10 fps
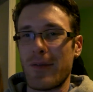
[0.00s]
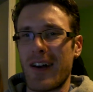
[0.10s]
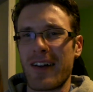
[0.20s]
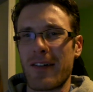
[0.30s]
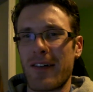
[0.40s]

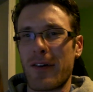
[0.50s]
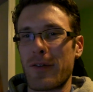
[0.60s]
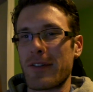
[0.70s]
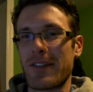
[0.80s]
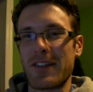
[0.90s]
don't
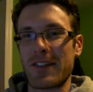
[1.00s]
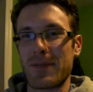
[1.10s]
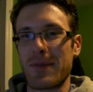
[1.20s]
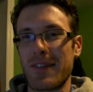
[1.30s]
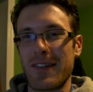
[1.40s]
know, just
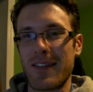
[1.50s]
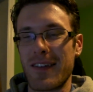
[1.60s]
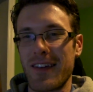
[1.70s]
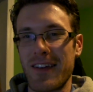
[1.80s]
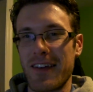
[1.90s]

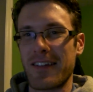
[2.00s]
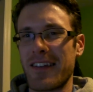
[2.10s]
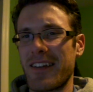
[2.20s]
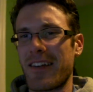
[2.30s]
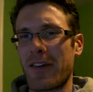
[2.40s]

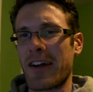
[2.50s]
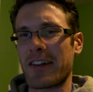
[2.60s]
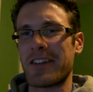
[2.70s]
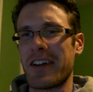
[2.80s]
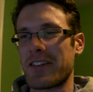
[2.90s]
never got a
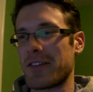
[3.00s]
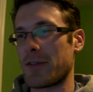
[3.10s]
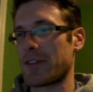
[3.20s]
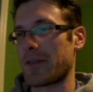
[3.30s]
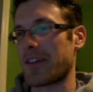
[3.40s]
chance to
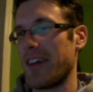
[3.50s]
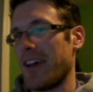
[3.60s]
or something.